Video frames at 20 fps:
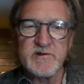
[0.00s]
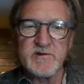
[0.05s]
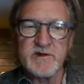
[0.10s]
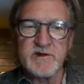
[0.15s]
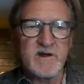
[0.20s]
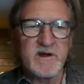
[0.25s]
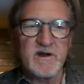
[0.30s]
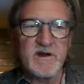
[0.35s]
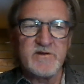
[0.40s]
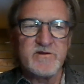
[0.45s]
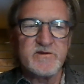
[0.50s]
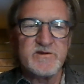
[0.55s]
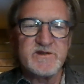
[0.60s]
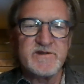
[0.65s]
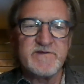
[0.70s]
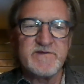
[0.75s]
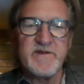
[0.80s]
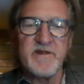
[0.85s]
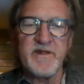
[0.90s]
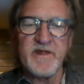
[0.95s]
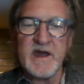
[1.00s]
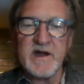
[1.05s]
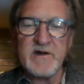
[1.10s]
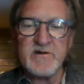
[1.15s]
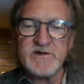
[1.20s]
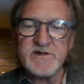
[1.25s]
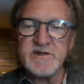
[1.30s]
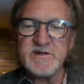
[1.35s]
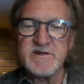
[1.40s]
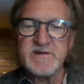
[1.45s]
We look at hundreds, even
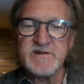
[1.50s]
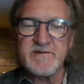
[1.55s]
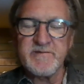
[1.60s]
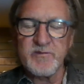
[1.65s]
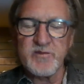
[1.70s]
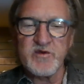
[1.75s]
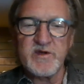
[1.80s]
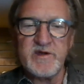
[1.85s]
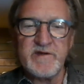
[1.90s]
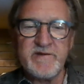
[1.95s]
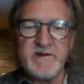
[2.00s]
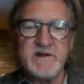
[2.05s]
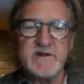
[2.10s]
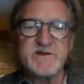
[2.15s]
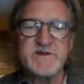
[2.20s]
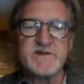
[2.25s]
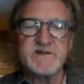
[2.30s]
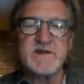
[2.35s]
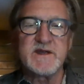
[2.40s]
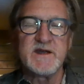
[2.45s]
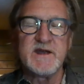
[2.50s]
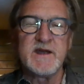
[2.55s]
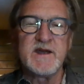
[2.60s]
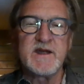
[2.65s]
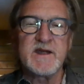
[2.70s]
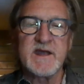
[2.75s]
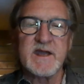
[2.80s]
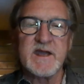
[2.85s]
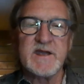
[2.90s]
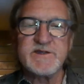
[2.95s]
thousands of previous
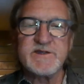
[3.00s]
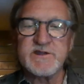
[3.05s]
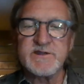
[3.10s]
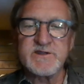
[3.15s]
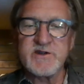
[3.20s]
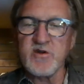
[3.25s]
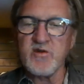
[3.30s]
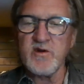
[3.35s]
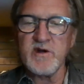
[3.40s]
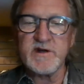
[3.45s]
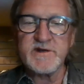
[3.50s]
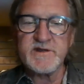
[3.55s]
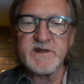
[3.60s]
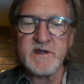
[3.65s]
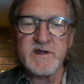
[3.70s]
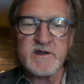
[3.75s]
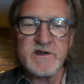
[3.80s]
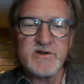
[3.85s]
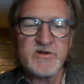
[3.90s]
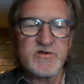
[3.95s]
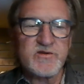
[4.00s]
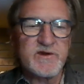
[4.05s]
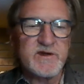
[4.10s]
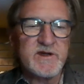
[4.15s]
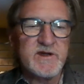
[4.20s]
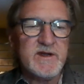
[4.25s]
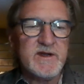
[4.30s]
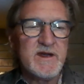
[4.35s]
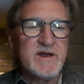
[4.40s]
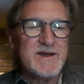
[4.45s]
cases across the
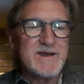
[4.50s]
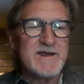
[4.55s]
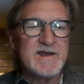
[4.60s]
country,